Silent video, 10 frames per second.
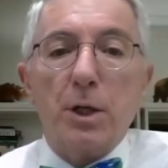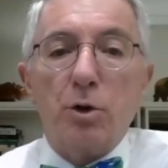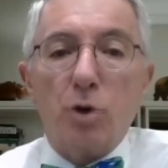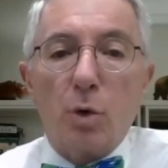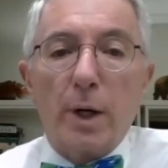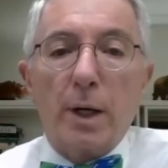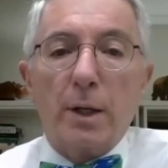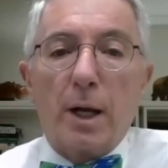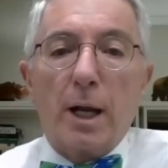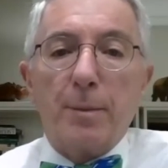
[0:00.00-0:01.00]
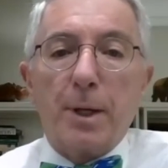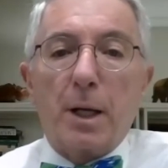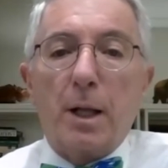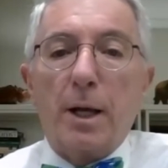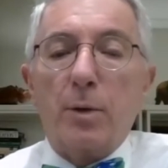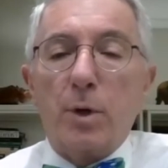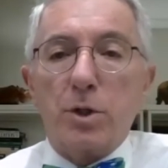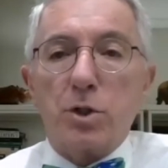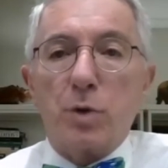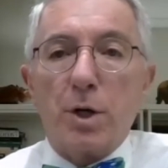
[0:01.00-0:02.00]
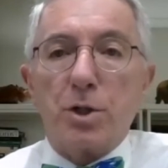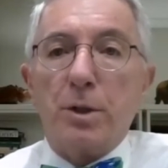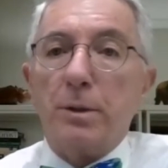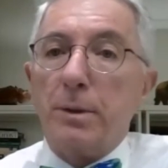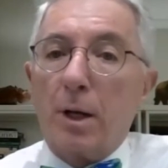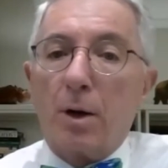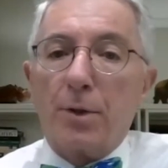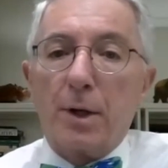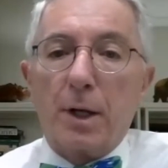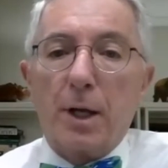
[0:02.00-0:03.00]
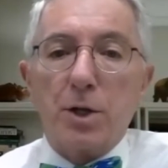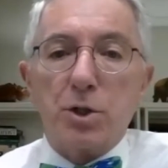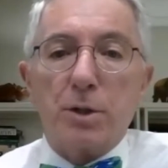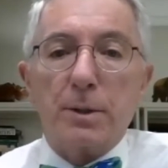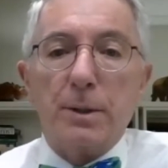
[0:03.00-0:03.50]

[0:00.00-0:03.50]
during dynamic client registration and authentication.